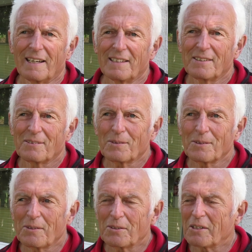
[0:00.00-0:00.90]
and one
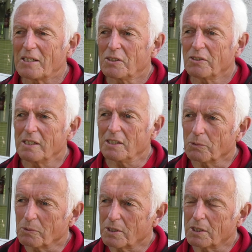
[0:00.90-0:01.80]
of the great
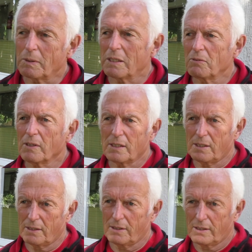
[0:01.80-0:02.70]
treats was to be
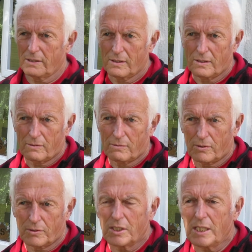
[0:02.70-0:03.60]
invited
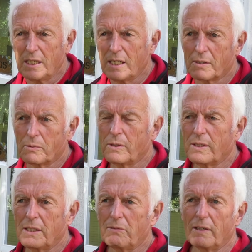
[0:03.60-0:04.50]
for tea with
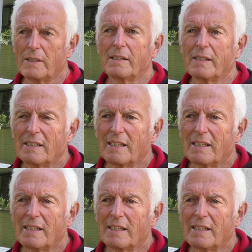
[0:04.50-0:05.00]
Evelyn.